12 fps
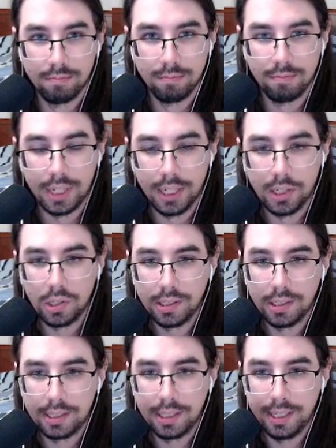I could
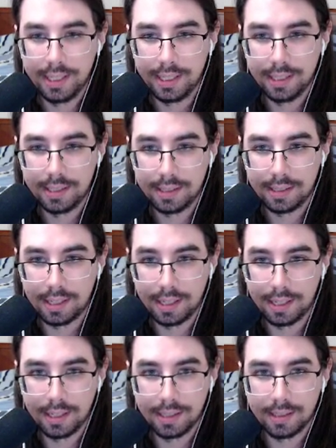see this
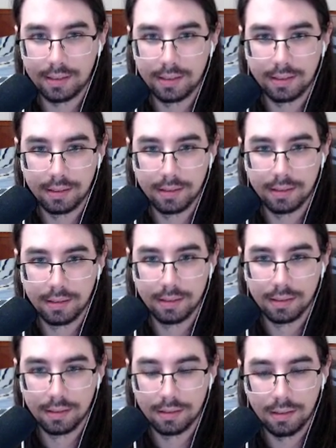
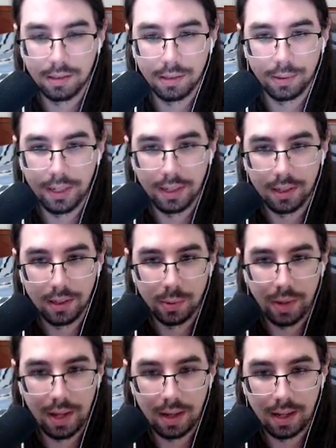going all the
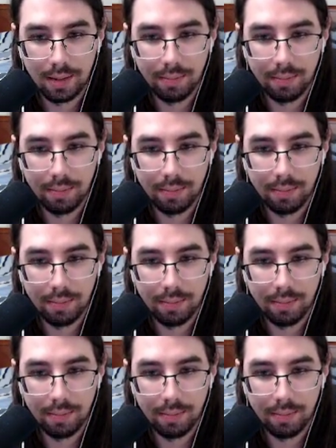way,